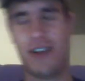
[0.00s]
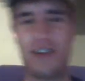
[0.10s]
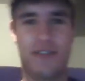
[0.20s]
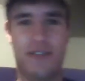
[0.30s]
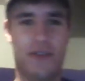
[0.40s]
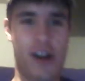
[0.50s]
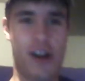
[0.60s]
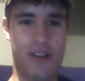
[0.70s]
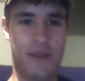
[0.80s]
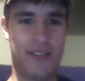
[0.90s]
and I just
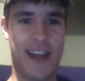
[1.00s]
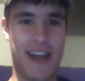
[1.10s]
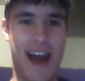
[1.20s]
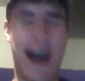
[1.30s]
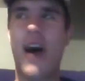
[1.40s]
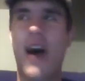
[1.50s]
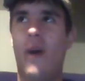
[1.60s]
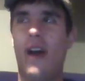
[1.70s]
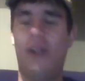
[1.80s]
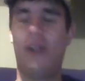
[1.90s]
heard them say ow,
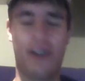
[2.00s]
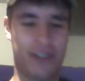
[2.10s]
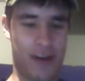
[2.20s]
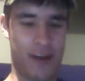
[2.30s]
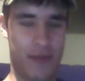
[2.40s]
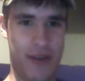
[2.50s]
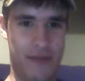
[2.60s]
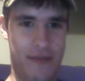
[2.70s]
and I looked up, and